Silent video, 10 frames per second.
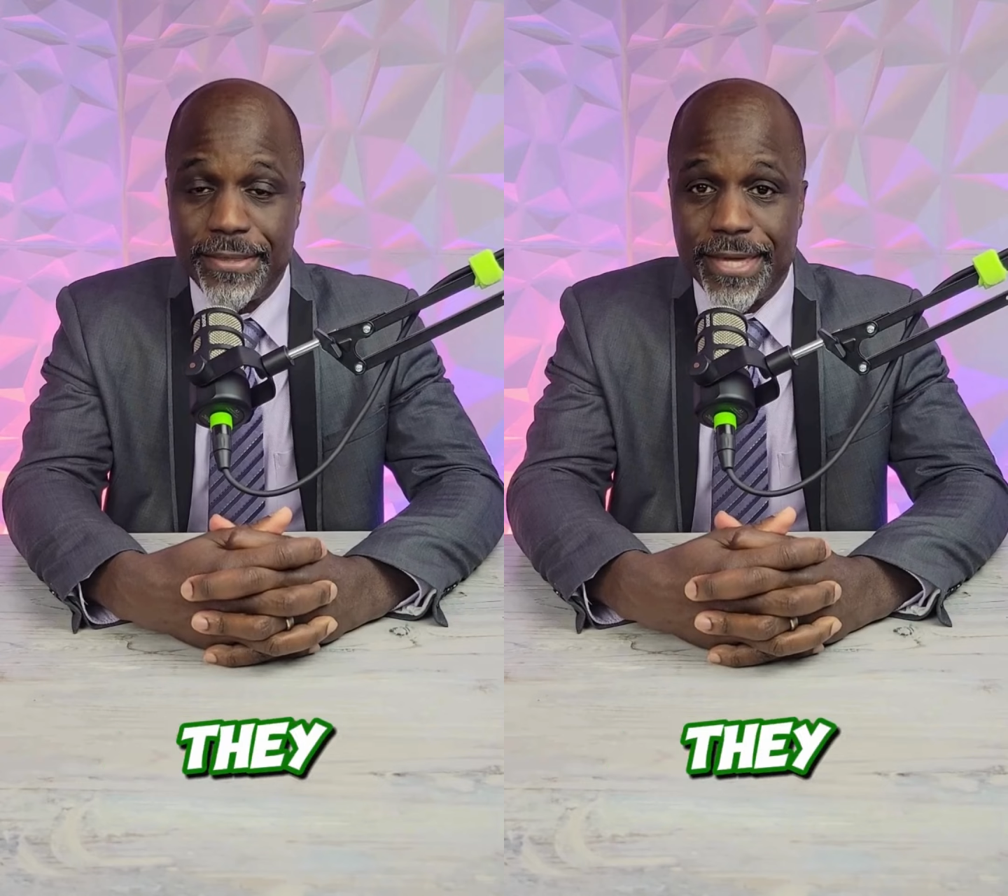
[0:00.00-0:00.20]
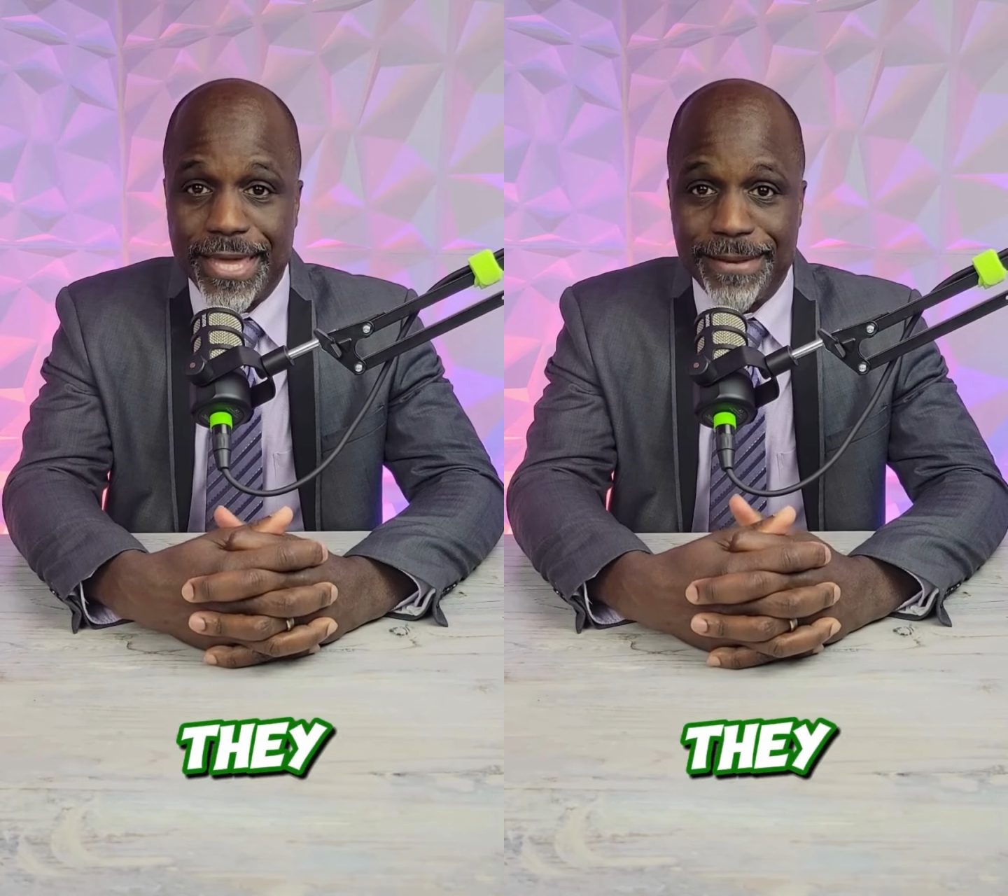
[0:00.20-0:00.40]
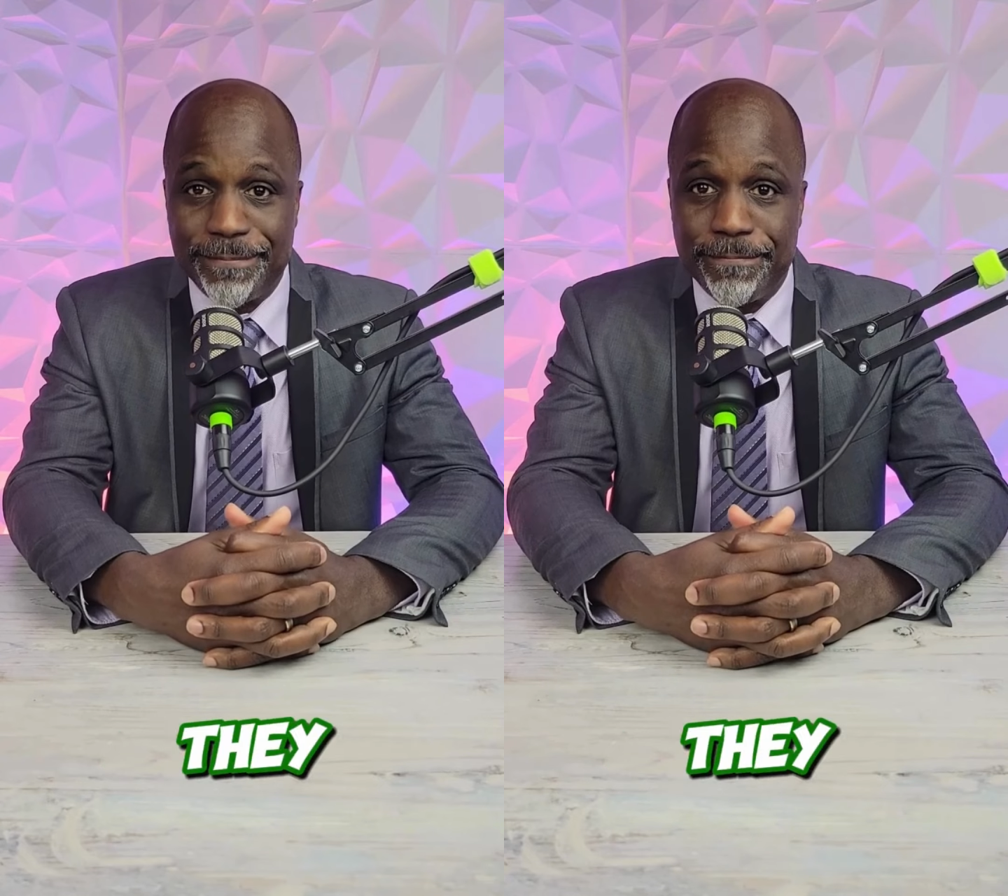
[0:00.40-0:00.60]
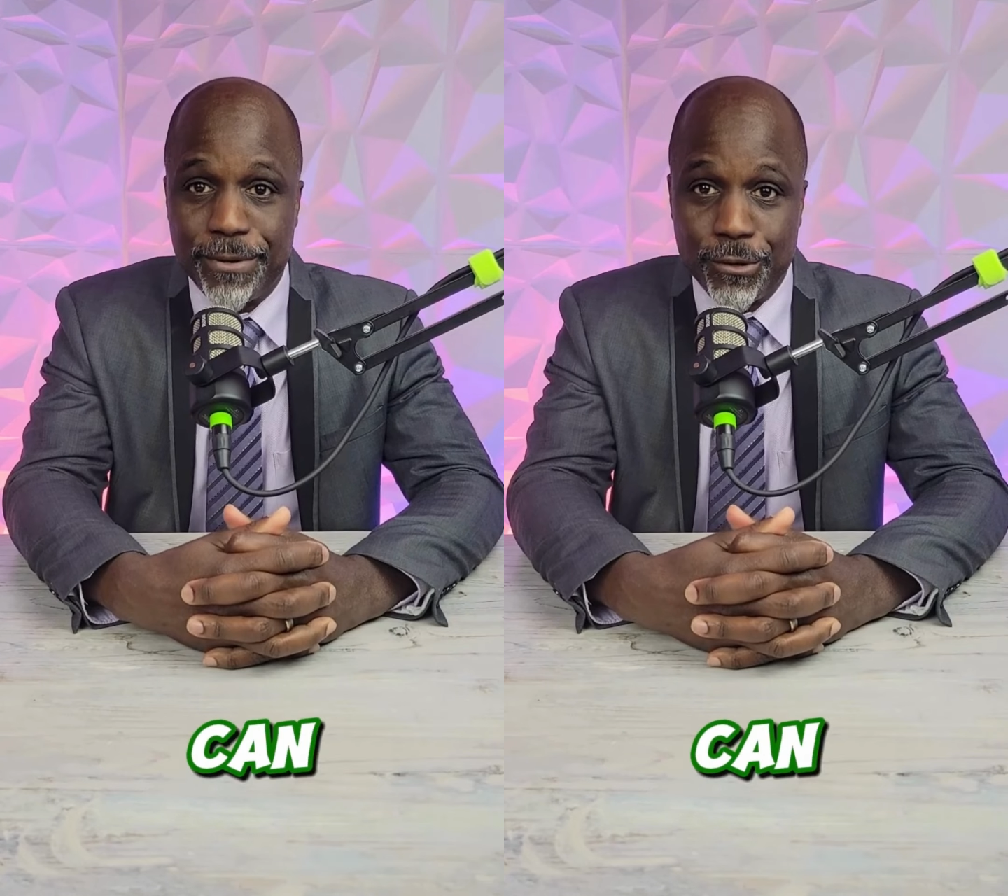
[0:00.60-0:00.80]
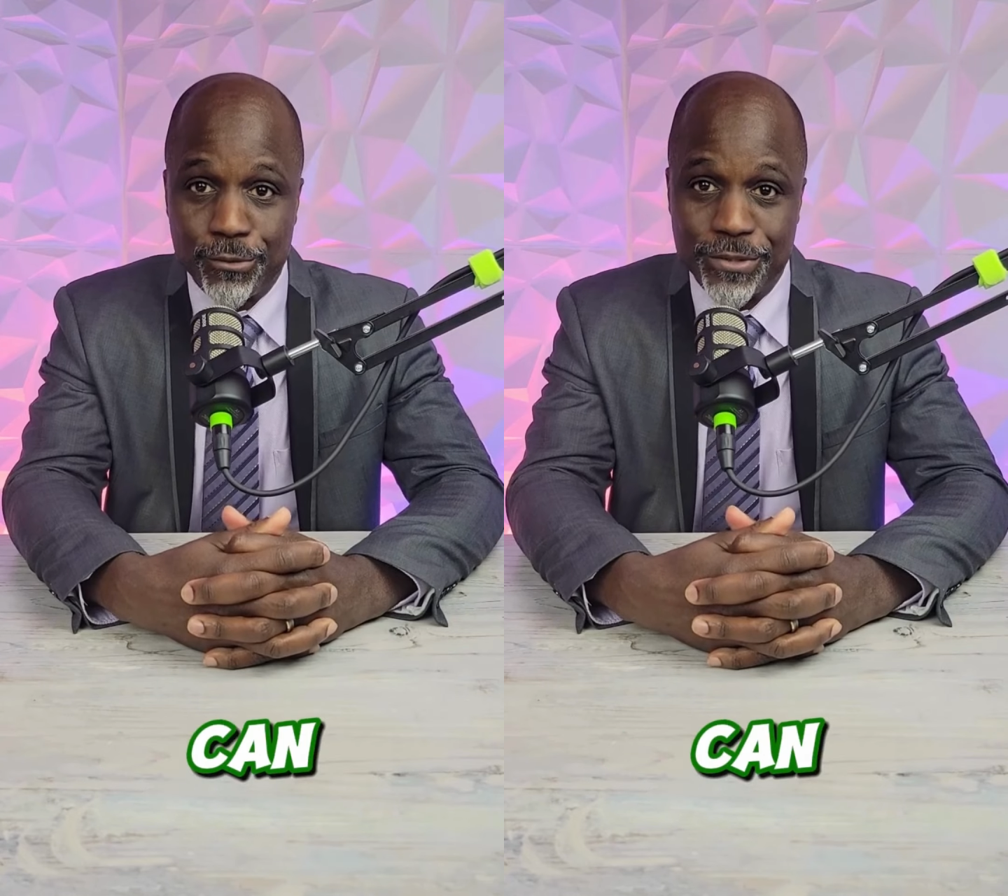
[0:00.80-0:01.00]
They can
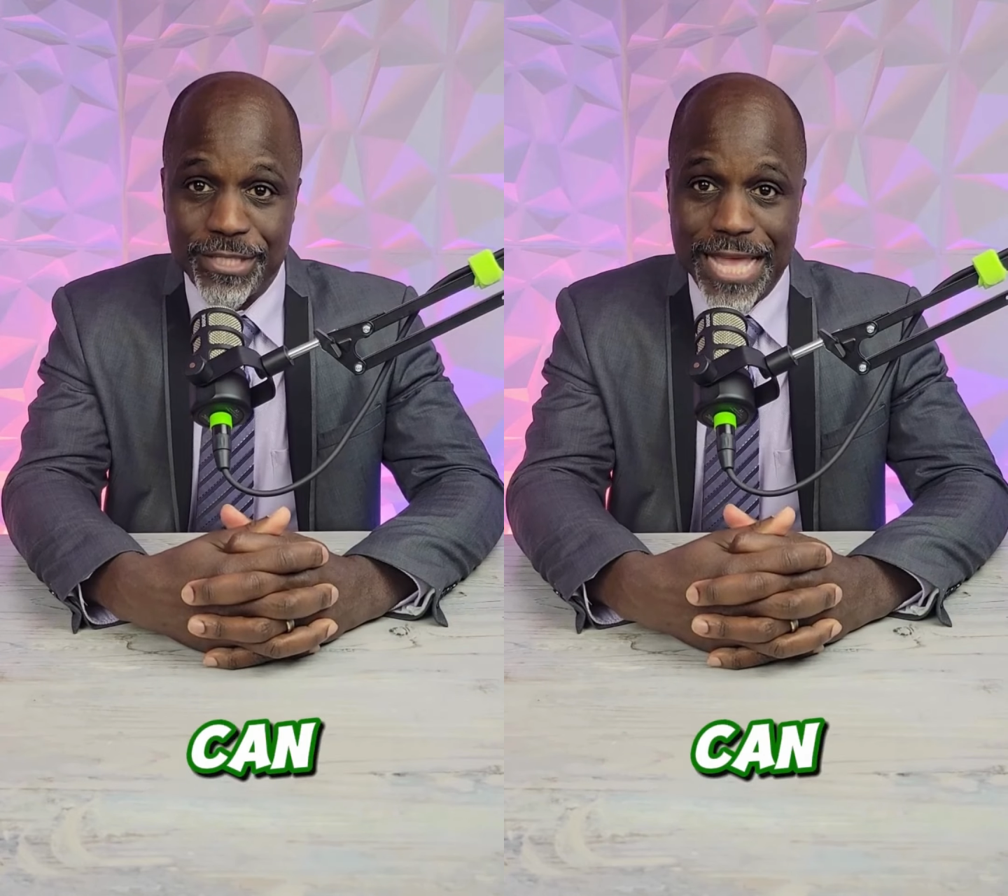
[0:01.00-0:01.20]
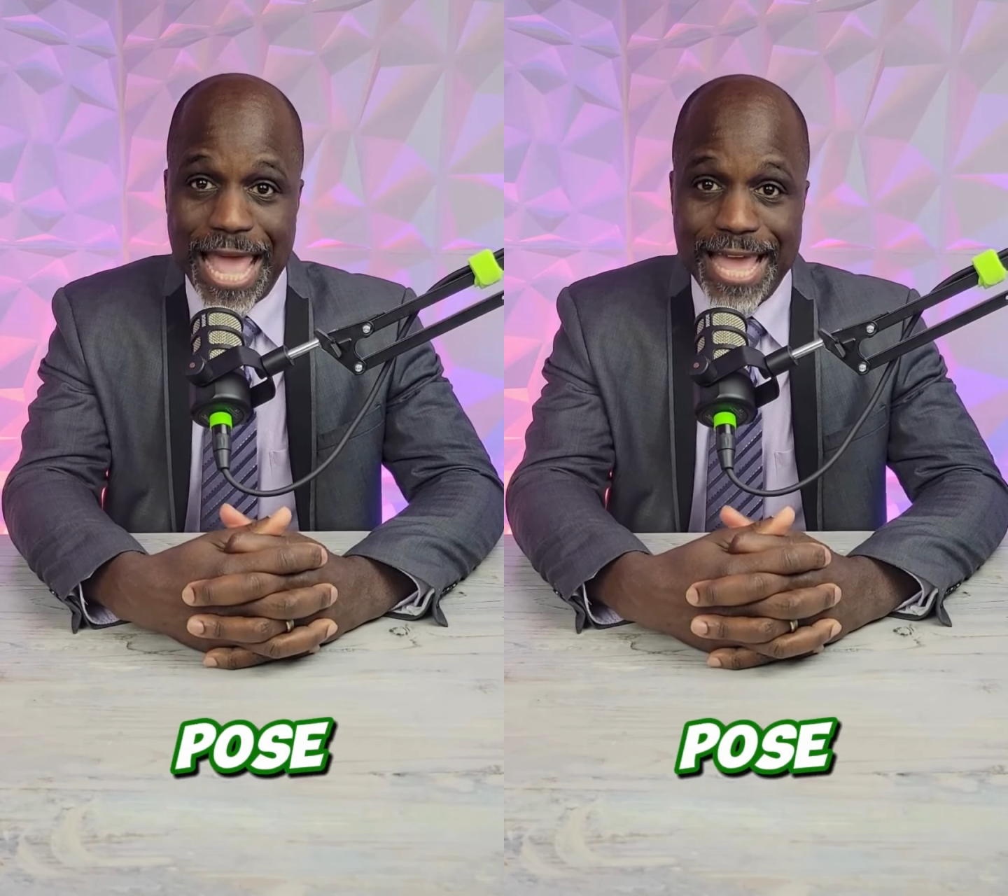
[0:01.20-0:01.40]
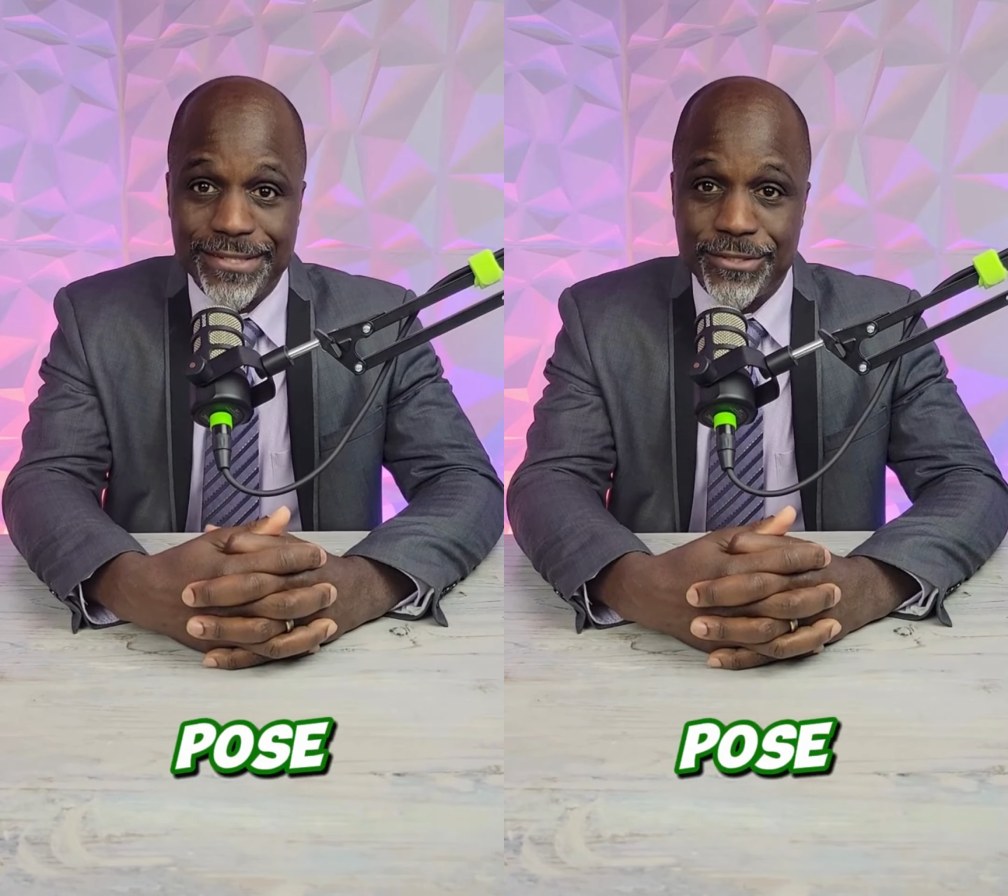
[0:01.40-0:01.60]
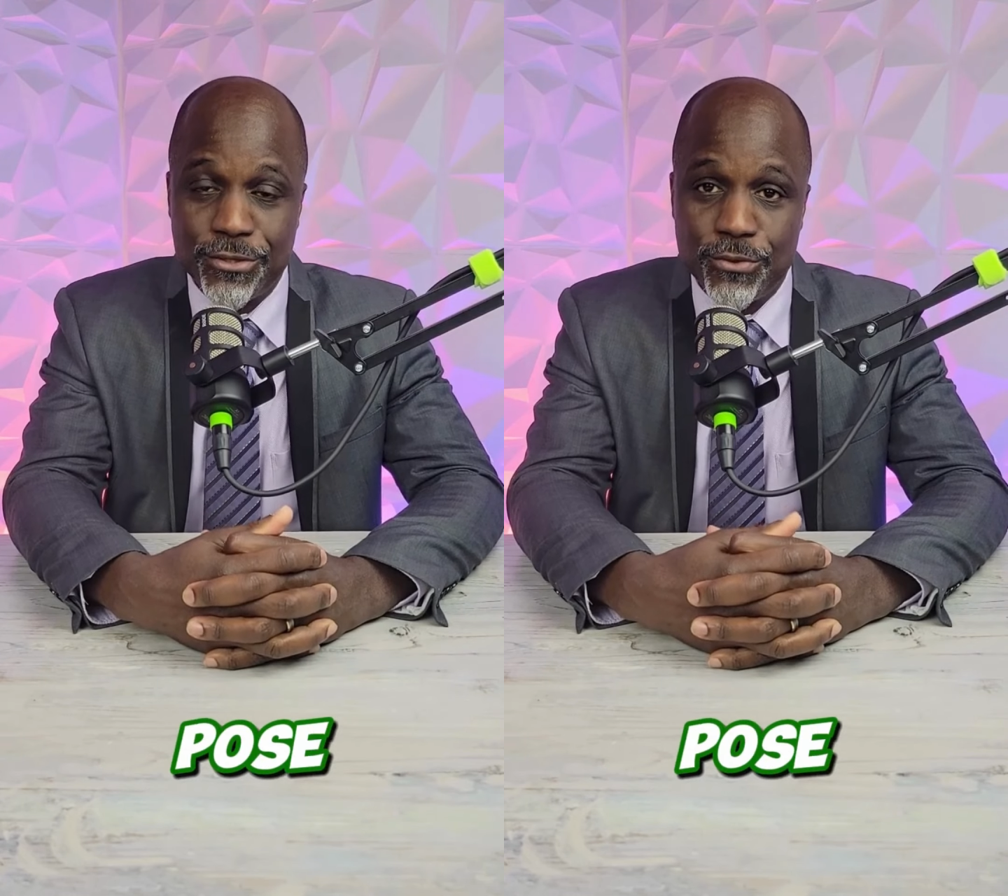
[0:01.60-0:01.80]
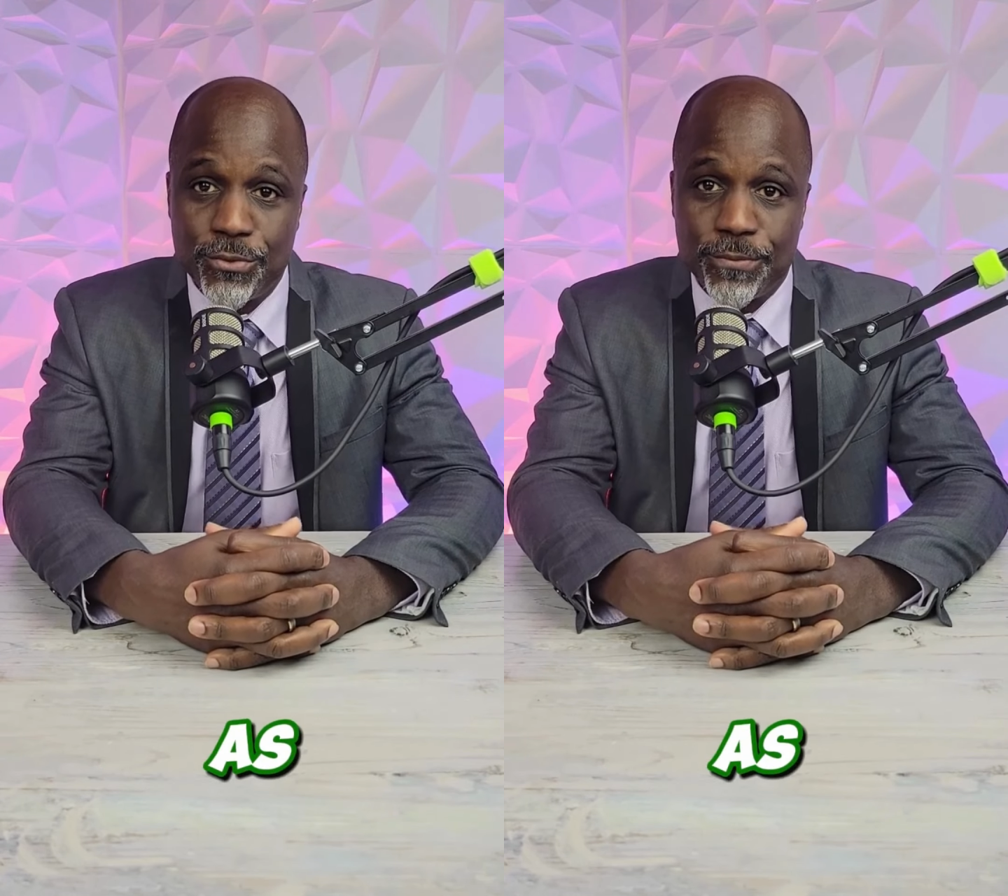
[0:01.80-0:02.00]
pose as
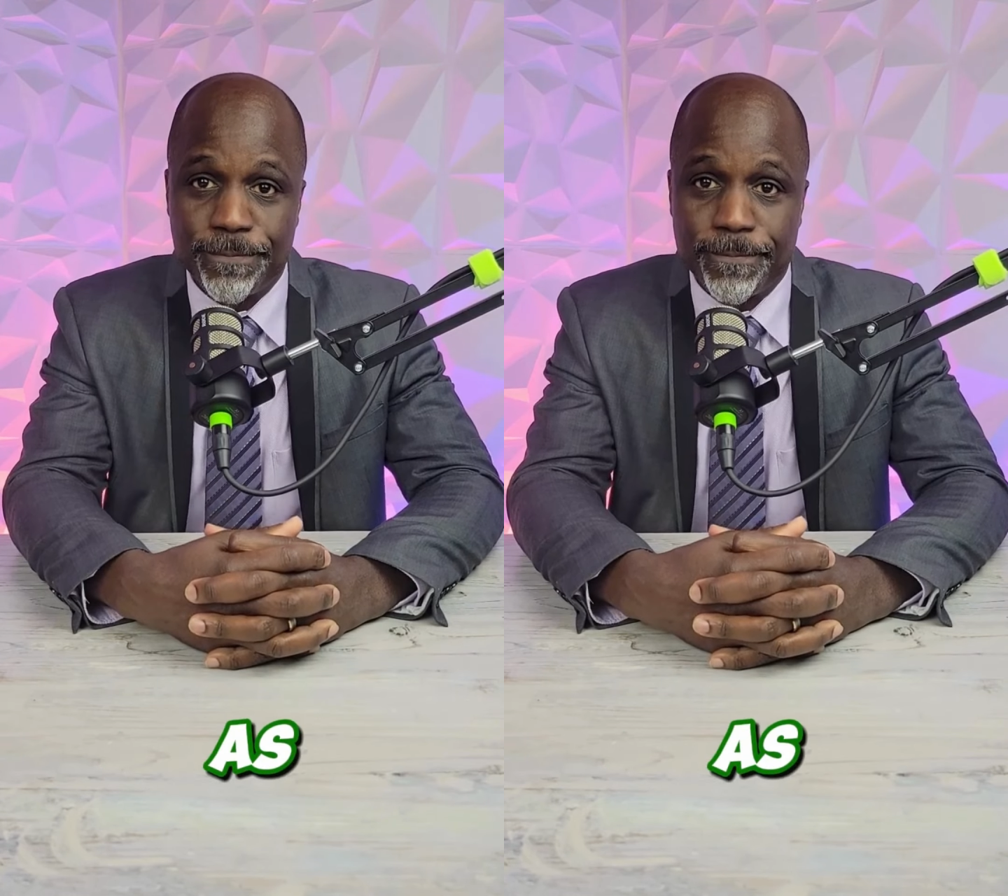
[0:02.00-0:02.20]
you